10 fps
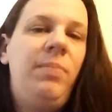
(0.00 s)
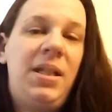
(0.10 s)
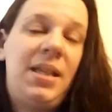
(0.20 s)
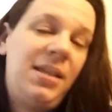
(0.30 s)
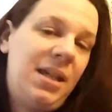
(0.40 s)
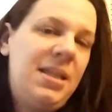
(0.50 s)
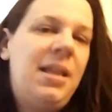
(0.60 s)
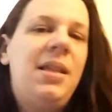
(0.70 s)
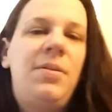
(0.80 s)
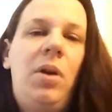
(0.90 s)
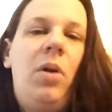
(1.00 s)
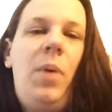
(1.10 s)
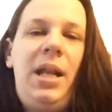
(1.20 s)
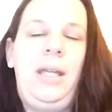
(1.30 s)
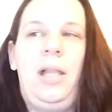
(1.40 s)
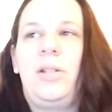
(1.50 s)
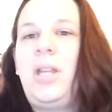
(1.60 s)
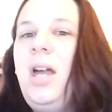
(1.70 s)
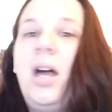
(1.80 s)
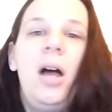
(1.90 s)
Because that's, like I said, that's our wedding
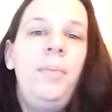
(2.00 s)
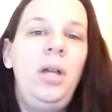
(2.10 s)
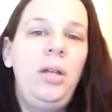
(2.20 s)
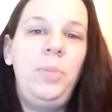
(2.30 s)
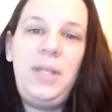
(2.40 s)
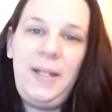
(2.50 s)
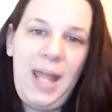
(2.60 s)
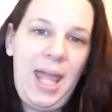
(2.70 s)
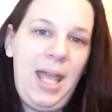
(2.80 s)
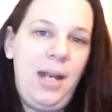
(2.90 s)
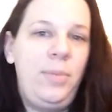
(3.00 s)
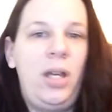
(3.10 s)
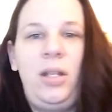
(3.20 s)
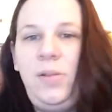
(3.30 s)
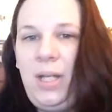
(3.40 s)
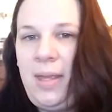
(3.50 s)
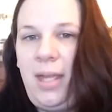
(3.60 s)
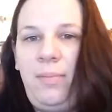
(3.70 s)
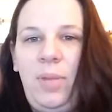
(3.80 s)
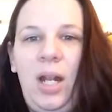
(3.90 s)
colors. I'm not going to put the date. I'm not going to do
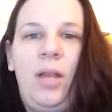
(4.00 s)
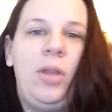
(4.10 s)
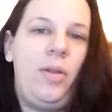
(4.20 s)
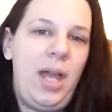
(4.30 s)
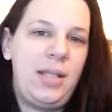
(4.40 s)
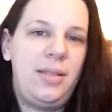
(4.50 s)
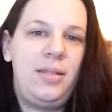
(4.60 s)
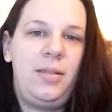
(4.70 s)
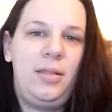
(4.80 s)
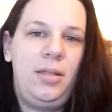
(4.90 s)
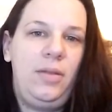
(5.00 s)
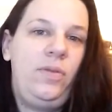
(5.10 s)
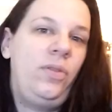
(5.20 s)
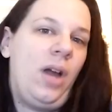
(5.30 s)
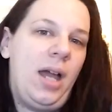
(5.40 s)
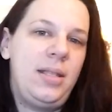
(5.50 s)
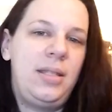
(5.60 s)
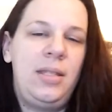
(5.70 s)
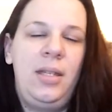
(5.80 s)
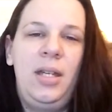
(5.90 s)
anything, but I'll know that's for
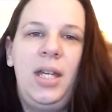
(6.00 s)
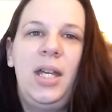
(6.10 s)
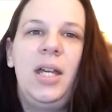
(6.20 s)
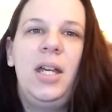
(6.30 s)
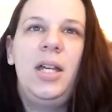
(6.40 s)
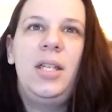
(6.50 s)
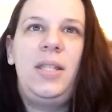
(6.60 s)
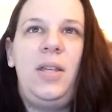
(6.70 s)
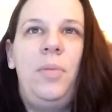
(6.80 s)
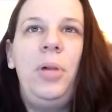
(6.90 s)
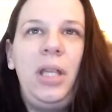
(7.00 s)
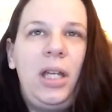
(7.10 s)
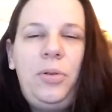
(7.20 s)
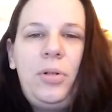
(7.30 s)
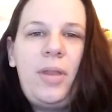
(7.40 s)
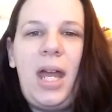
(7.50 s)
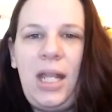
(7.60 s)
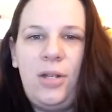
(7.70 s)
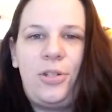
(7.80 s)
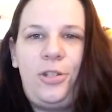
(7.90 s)
us. So I'm probably going to order that
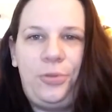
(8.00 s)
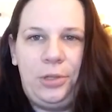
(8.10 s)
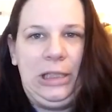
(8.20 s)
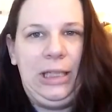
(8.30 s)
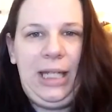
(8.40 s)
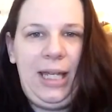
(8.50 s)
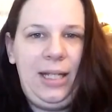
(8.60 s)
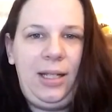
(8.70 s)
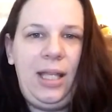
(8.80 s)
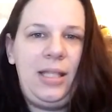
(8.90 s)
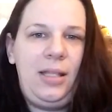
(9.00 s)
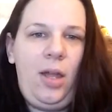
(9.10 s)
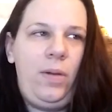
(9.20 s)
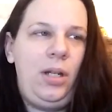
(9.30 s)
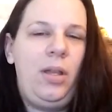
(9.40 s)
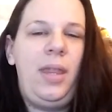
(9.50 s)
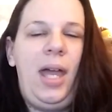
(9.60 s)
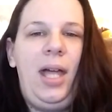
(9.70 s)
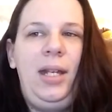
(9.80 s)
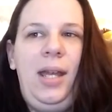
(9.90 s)
here shortly and get going on
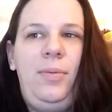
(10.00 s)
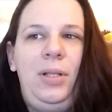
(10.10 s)
that.